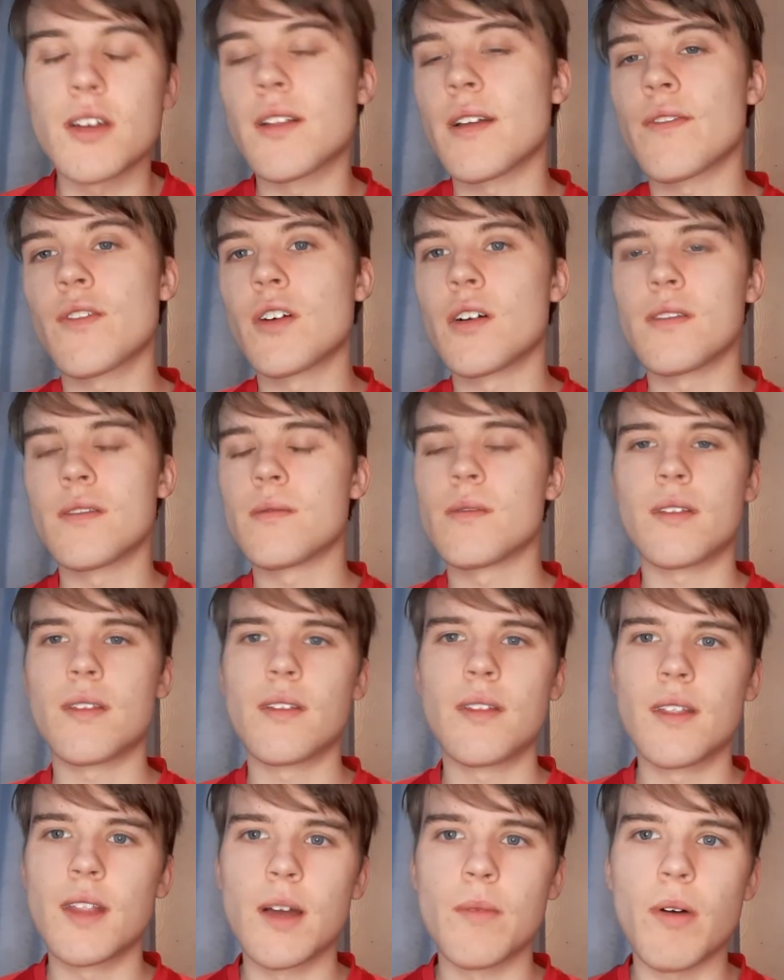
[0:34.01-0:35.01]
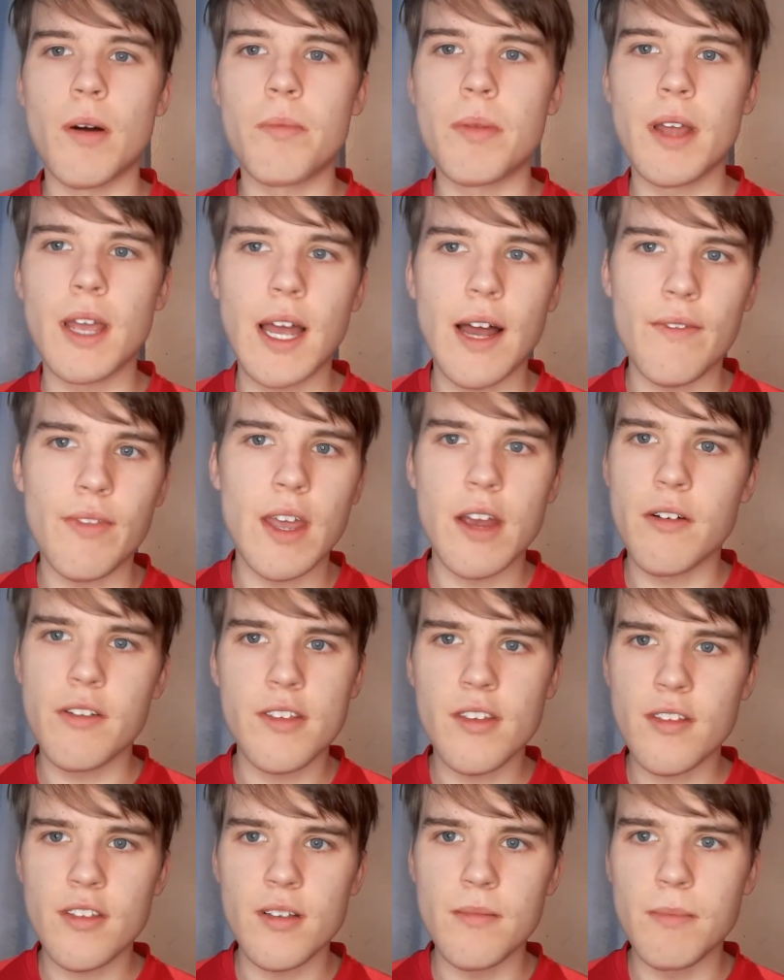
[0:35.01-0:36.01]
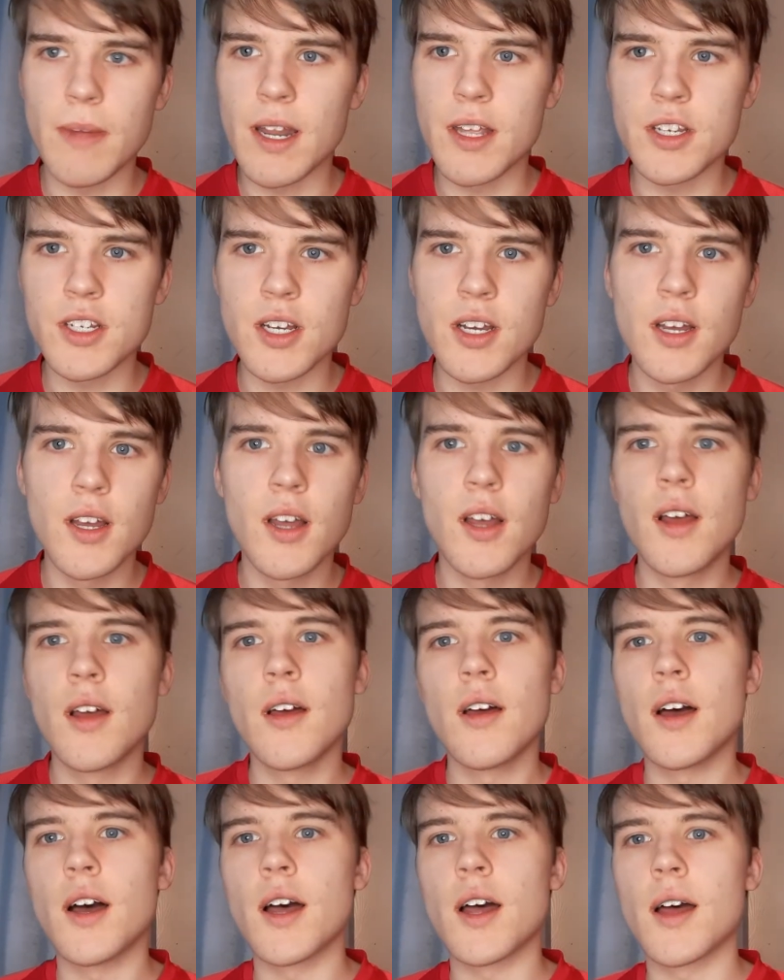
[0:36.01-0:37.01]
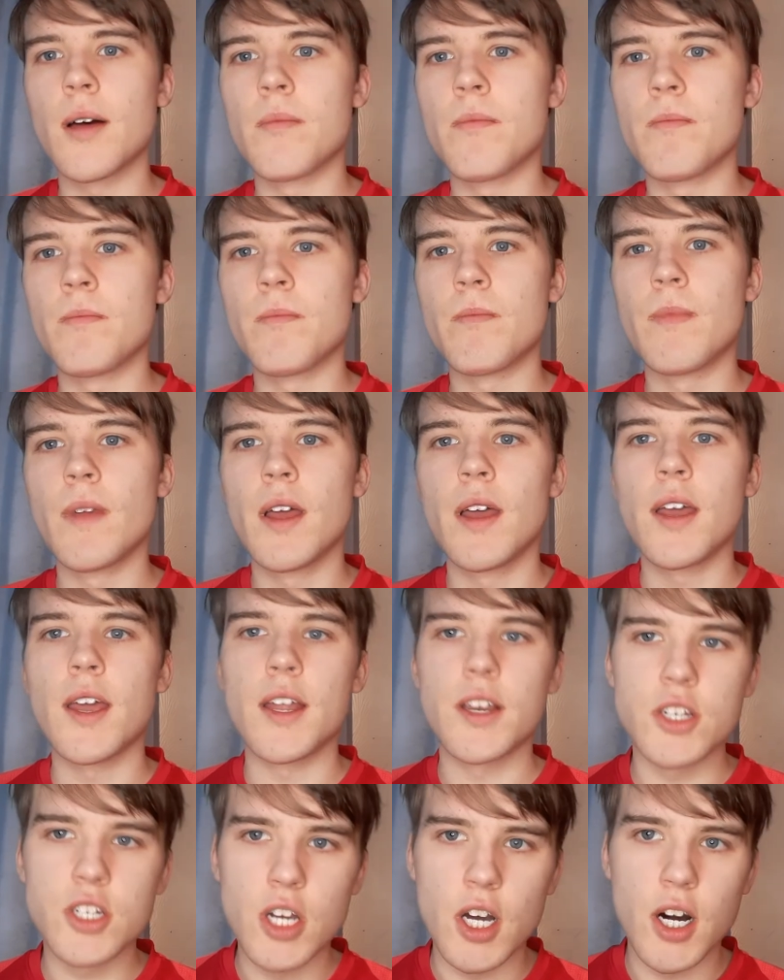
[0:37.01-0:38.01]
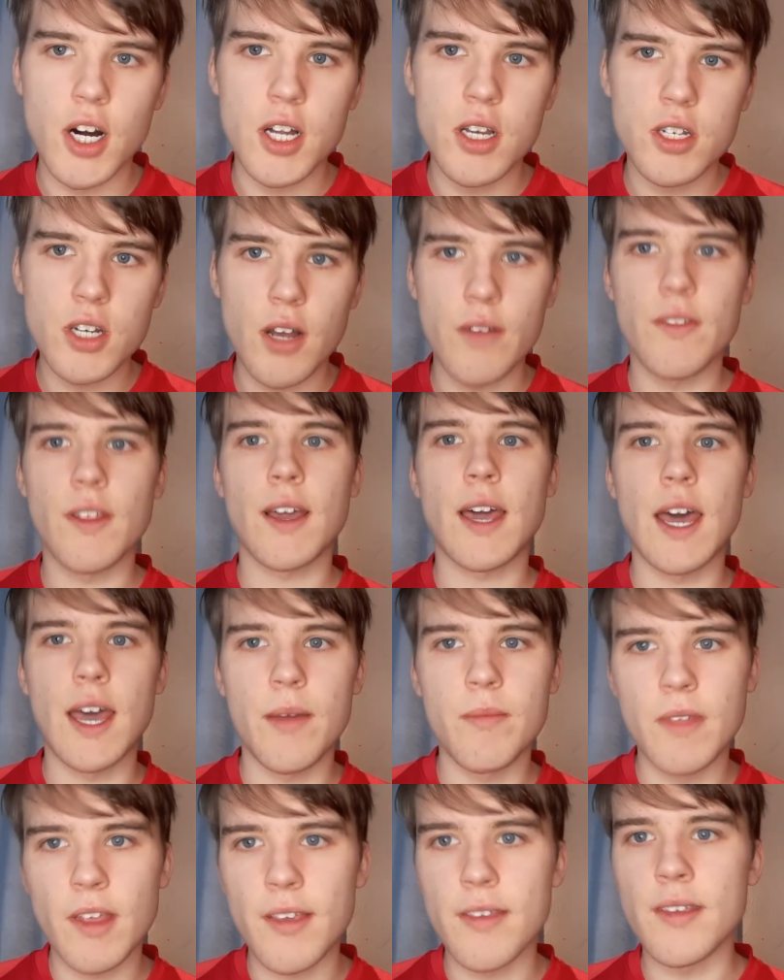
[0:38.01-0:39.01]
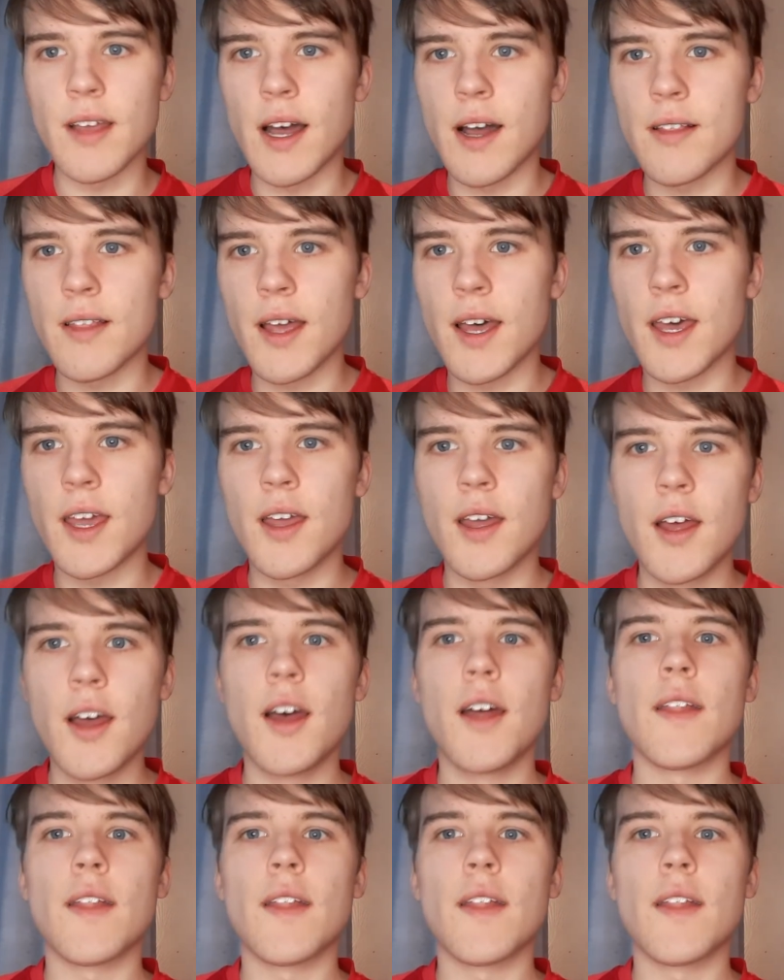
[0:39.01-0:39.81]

They've got, they'll probably have their assistant manager um, in charge of the game this Saturday.